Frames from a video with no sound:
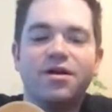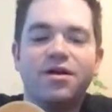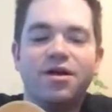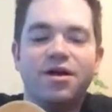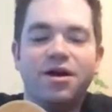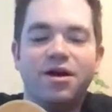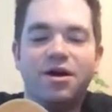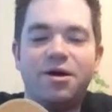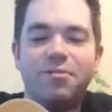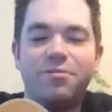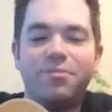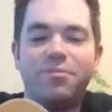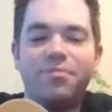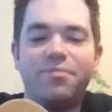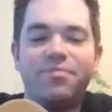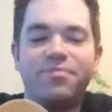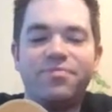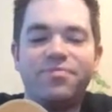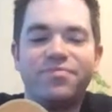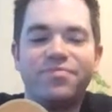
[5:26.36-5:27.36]

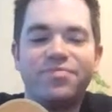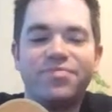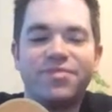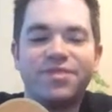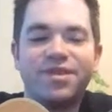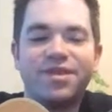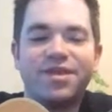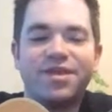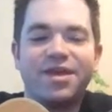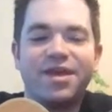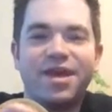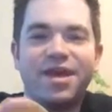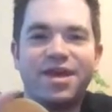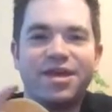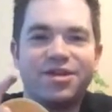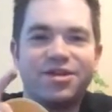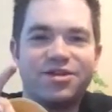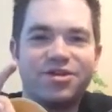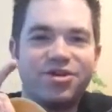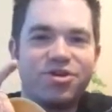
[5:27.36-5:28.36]

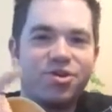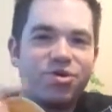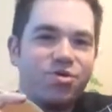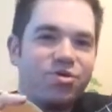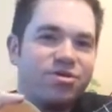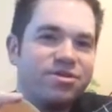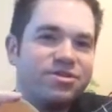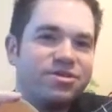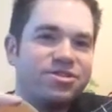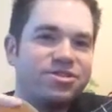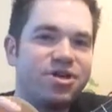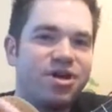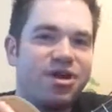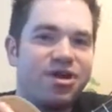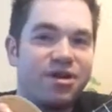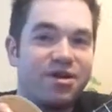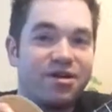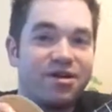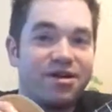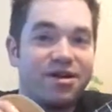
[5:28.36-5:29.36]
And chords
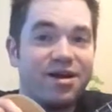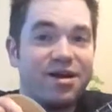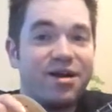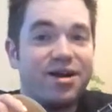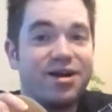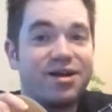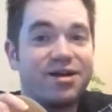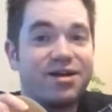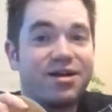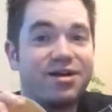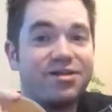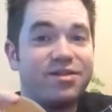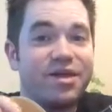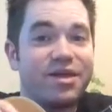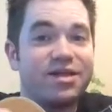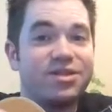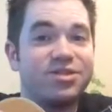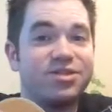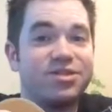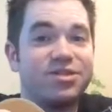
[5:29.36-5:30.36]
are a
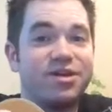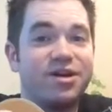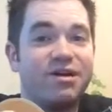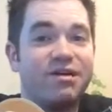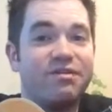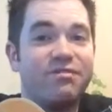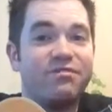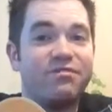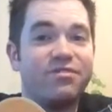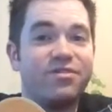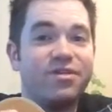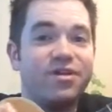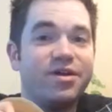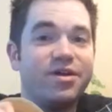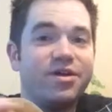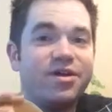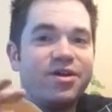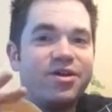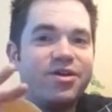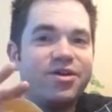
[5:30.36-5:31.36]
collection of,
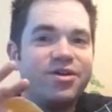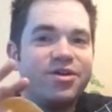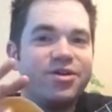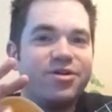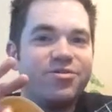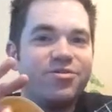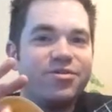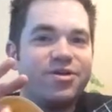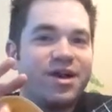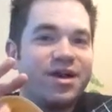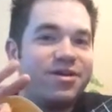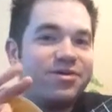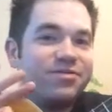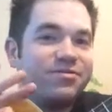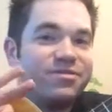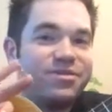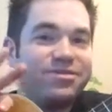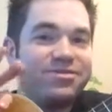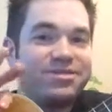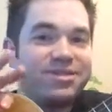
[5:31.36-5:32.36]
out
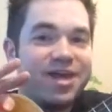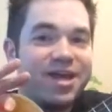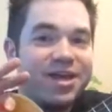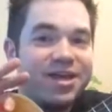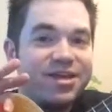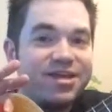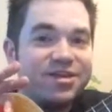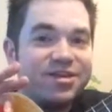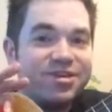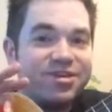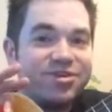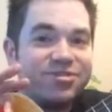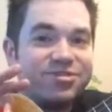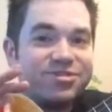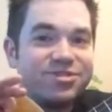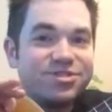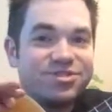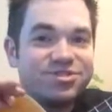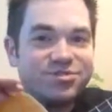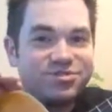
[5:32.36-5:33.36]
of those 8
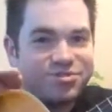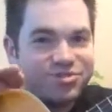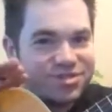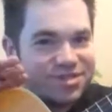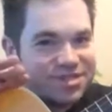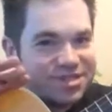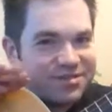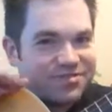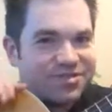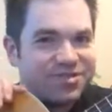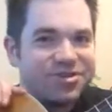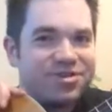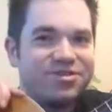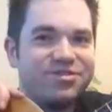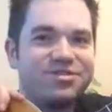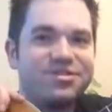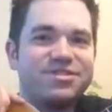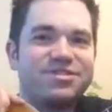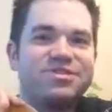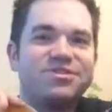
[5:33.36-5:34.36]
notes or 7
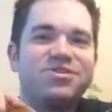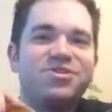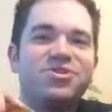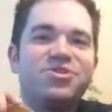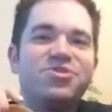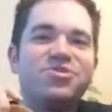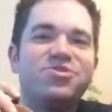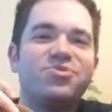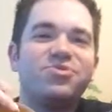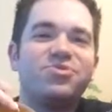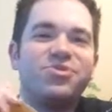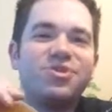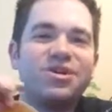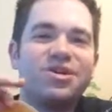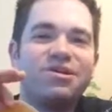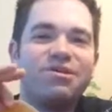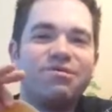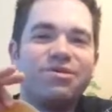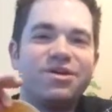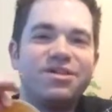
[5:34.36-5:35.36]
notes, we're
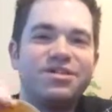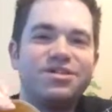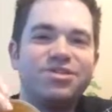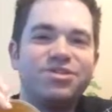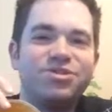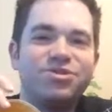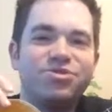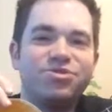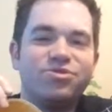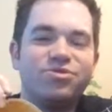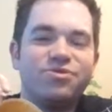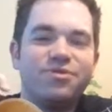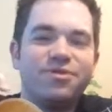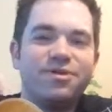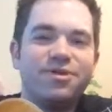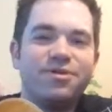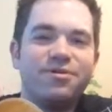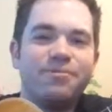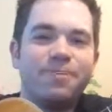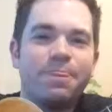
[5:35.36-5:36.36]
going to
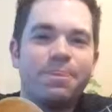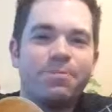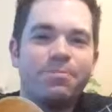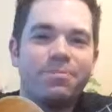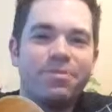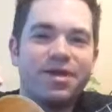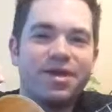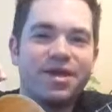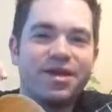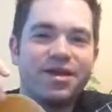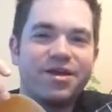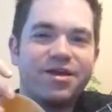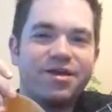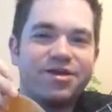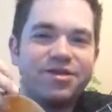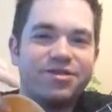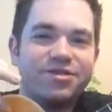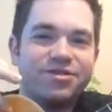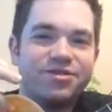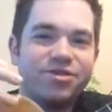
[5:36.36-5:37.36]
pick
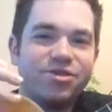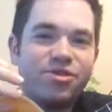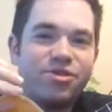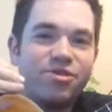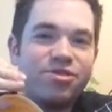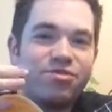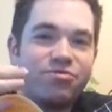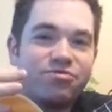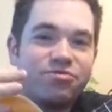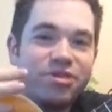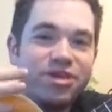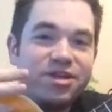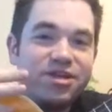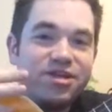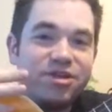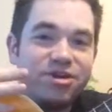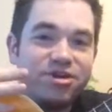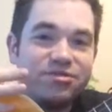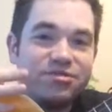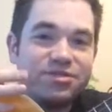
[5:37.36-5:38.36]
3
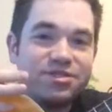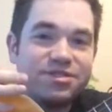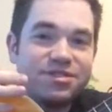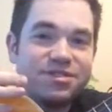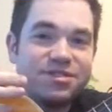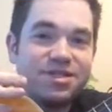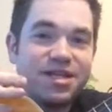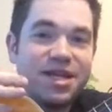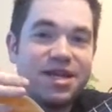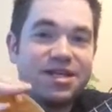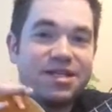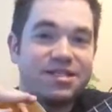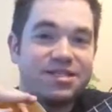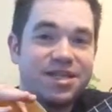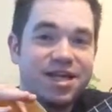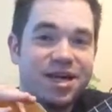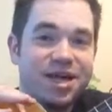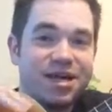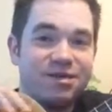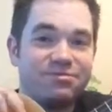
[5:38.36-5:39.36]
notes at a
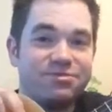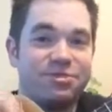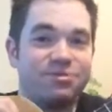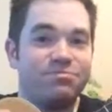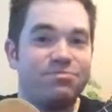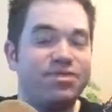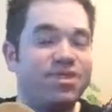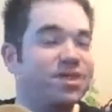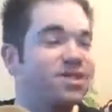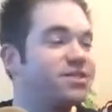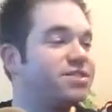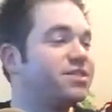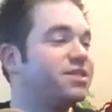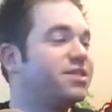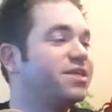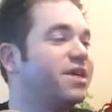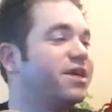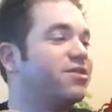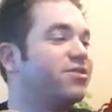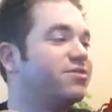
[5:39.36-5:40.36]
time to play
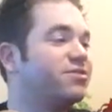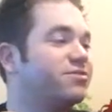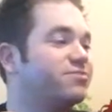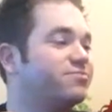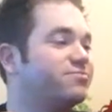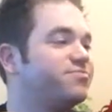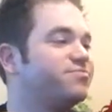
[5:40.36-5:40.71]
together.